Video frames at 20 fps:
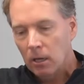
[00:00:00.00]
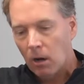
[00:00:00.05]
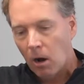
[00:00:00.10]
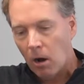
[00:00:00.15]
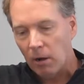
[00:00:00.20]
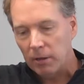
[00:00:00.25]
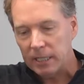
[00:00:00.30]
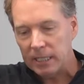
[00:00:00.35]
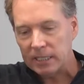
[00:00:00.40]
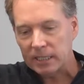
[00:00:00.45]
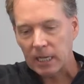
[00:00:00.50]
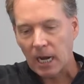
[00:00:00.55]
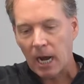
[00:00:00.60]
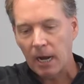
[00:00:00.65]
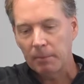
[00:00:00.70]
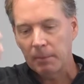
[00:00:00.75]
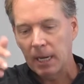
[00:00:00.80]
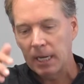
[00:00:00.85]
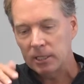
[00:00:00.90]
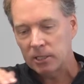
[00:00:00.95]
All these
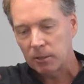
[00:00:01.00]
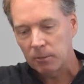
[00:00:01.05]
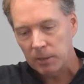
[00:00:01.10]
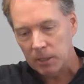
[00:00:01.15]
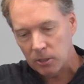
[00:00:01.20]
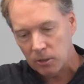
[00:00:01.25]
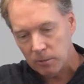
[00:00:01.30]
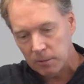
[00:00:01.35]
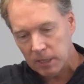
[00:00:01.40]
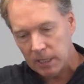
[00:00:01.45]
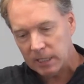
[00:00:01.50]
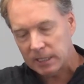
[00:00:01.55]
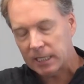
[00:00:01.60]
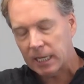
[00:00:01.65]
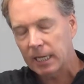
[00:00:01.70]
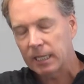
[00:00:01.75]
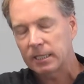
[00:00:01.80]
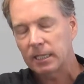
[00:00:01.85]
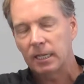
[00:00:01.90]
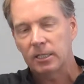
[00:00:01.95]
timelines that we do with these kids,